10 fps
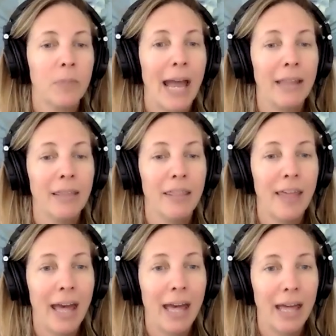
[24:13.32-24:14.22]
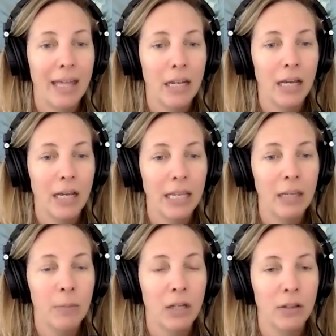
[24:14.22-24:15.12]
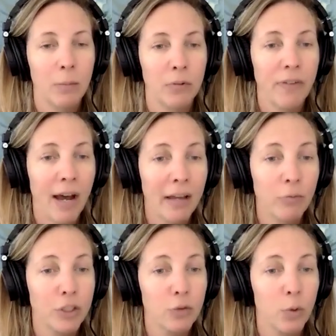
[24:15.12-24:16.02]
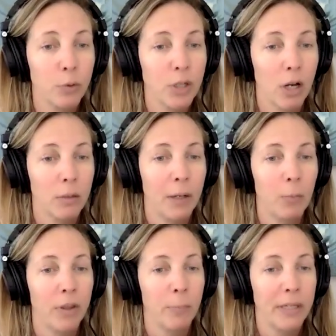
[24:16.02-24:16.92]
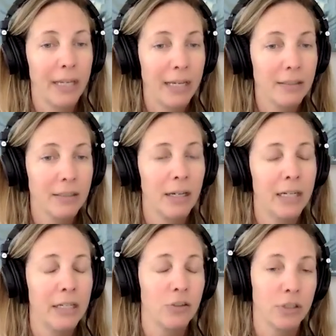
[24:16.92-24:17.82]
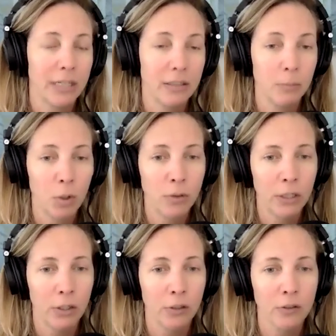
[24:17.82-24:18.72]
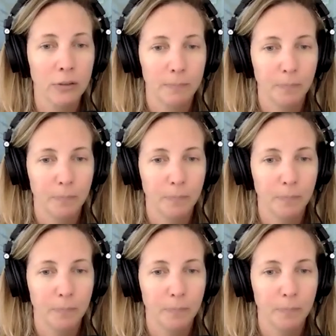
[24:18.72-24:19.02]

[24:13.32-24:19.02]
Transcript: And then email number 5, which is what we're talking about, whether it be case studies or testimonials.